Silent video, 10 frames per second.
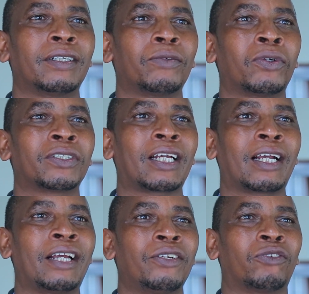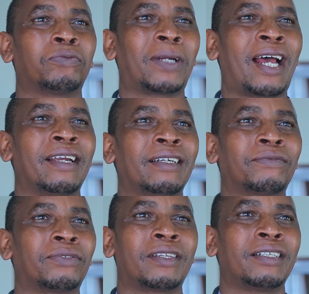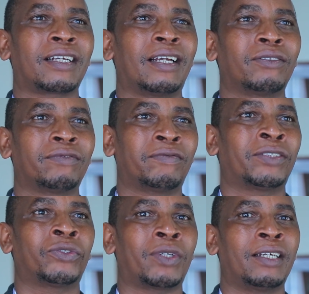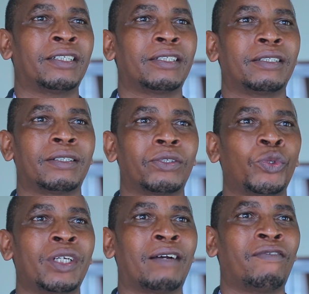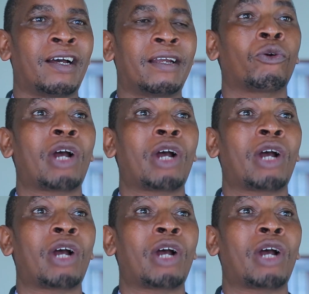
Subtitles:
was kind of planning for this kind of eventuality. We have had